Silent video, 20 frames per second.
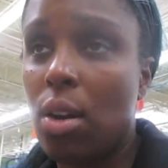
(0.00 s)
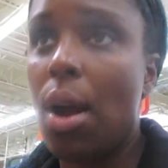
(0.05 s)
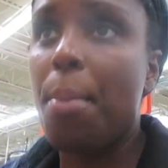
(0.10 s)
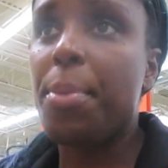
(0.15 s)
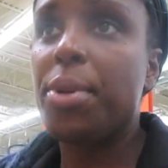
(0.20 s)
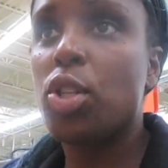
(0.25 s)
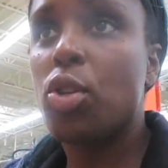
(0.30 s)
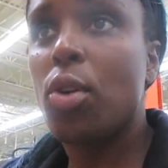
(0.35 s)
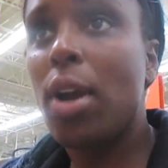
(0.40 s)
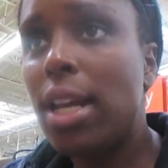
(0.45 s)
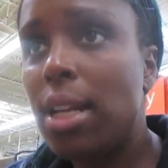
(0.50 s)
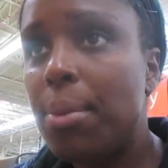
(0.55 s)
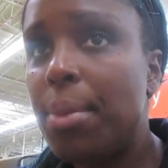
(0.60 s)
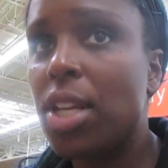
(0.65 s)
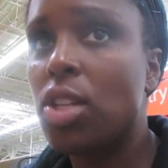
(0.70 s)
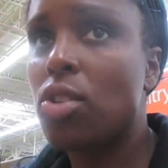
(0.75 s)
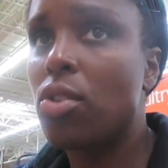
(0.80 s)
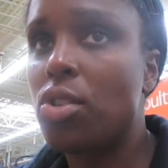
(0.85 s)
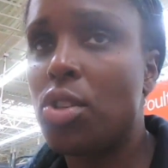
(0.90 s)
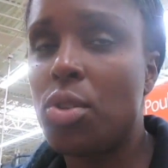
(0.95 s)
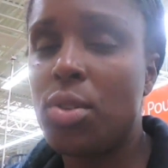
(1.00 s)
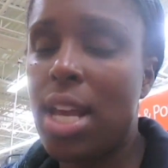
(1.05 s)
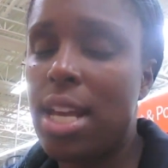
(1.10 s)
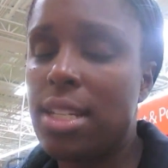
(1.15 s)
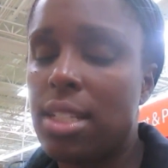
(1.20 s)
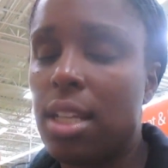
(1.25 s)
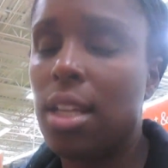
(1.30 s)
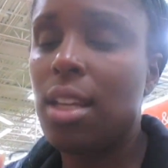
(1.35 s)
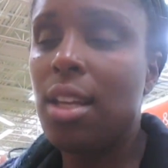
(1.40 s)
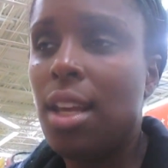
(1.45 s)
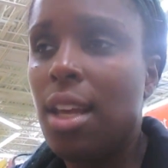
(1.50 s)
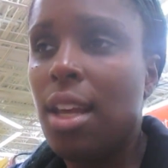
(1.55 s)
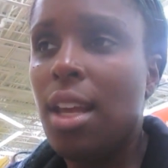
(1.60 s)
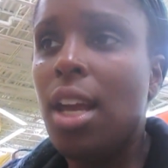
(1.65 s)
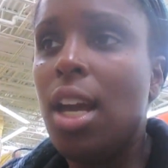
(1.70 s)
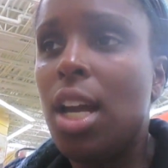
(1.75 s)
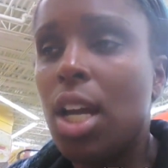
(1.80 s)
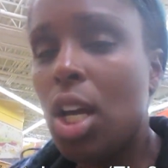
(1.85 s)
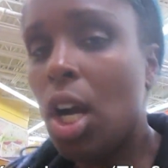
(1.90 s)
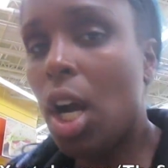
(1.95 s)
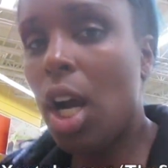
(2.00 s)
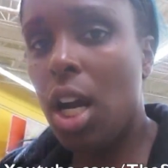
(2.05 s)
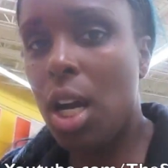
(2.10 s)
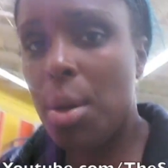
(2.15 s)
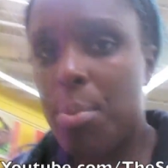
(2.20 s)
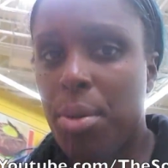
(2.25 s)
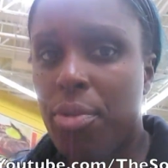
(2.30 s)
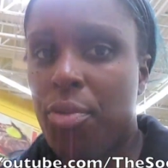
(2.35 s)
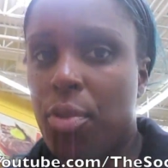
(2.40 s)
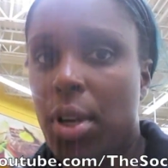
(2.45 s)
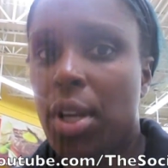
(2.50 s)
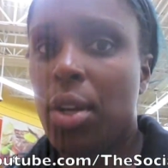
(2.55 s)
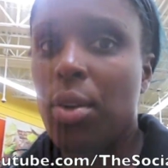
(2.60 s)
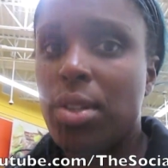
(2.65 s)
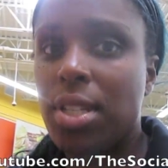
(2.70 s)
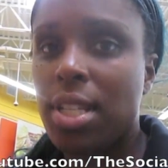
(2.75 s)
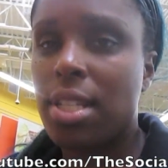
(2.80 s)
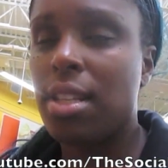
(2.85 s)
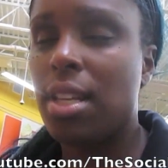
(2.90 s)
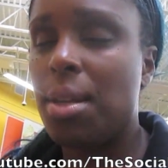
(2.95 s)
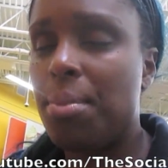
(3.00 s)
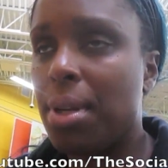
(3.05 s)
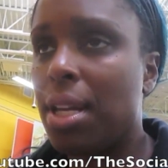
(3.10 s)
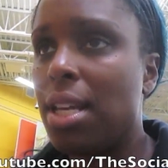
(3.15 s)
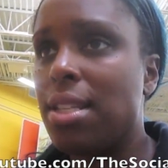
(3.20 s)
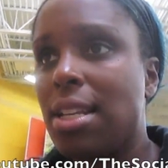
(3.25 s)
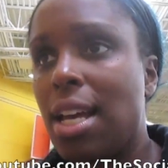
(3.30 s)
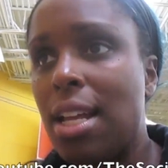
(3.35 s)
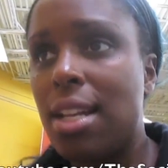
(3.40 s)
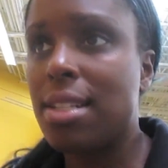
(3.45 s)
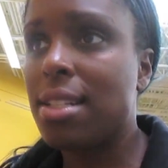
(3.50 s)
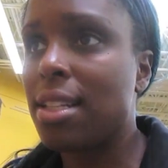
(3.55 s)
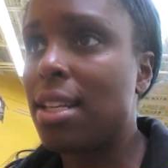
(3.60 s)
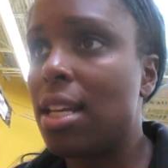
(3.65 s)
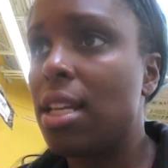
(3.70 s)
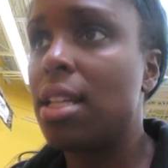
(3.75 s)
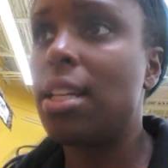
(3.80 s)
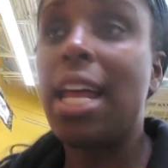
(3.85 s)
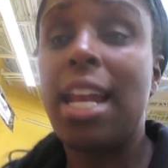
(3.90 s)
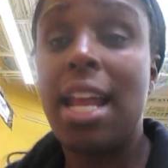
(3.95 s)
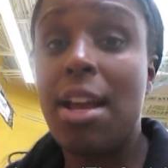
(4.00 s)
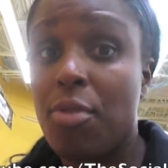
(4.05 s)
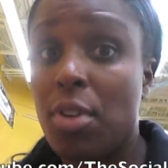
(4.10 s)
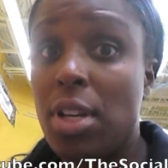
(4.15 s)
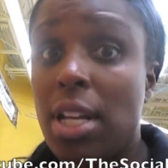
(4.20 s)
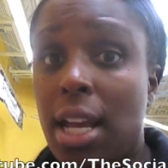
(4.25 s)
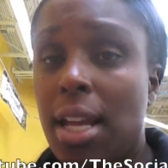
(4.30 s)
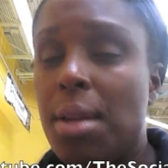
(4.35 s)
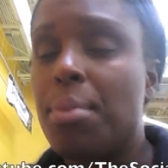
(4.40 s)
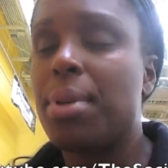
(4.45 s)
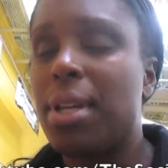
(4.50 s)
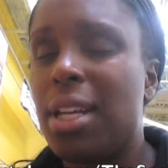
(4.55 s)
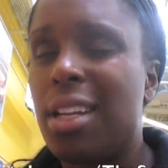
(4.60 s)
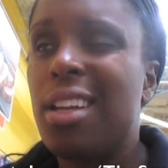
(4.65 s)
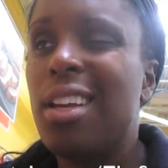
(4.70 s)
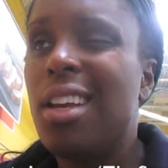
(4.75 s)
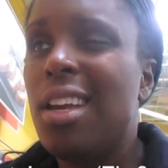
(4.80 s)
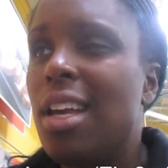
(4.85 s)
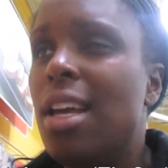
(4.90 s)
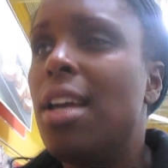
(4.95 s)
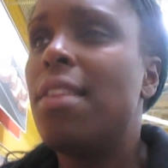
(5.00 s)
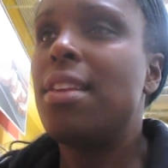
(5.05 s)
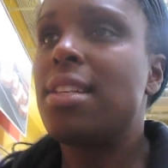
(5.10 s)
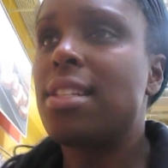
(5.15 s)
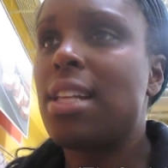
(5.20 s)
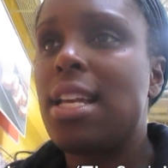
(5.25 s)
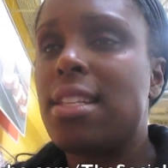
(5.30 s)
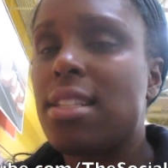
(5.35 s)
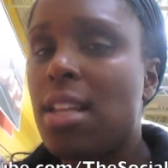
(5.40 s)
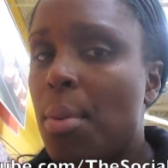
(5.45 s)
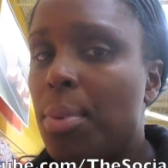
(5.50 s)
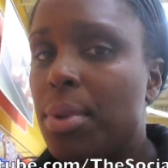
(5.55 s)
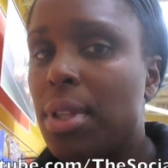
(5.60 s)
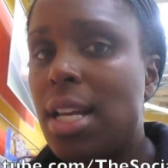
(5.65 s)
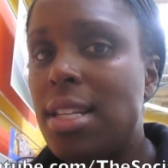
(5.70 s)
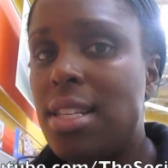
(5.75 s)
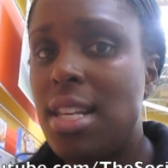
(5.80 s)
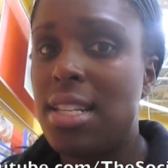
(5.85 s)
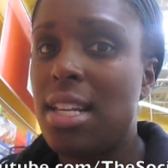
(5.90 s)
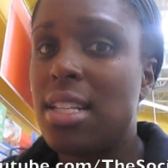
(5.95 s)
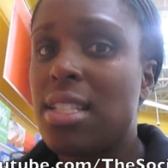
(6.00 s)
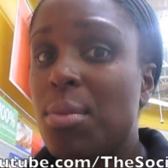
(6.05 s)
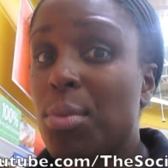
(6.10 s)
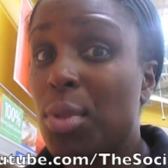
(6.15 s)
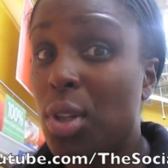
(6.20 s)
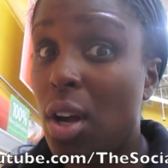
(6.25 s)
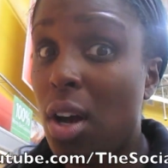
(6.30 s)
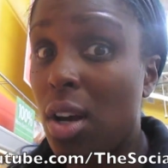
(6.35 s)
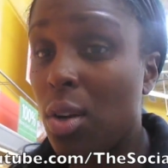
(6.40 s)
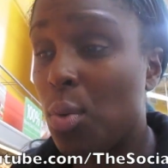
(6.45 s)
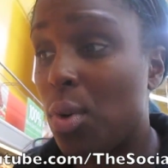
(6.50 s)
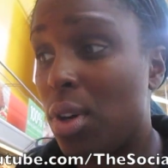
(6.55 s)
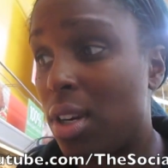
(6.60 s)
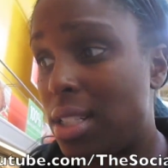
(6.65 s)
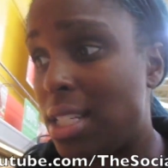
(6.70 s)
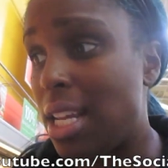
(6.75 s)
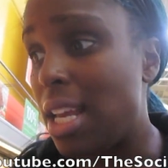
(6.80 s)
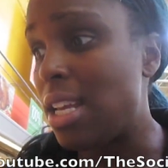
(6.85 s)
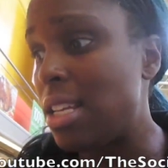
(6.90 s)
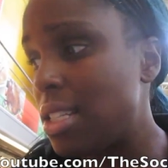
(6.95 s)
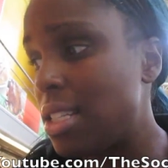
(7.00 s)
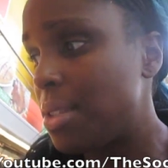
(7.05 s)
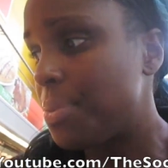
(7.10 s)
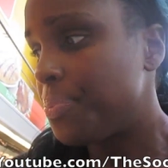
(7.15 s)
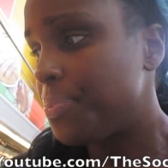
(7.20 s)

I've been trying to make sure Juice has a carb before he goes to sleep because honestly, not every night, but these last couple nights, he's had some long work days.